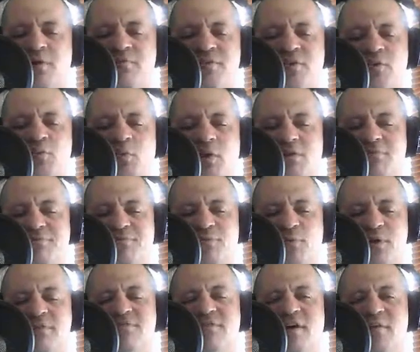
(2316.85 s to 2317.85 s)
if you want
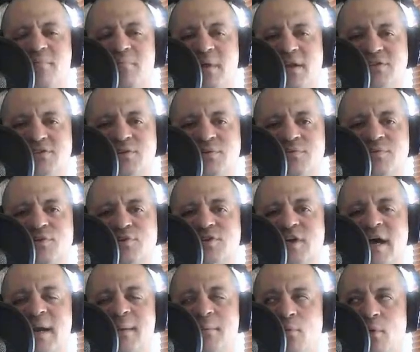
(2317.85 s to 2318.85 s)
45 minutes of your
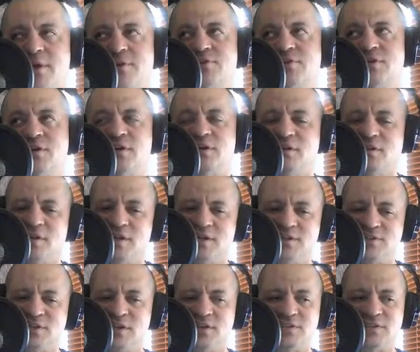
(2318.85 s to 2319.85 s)
time wasted,
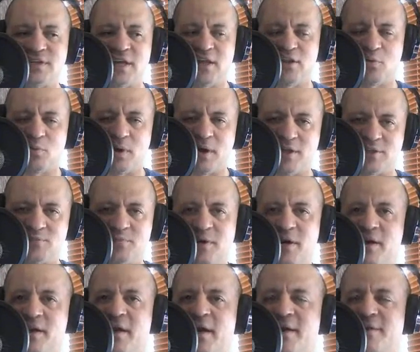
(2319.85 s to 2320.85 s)
listen to Taylor Wilde's
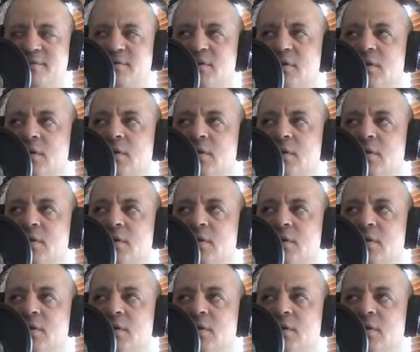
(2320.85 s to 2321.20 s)
podcast.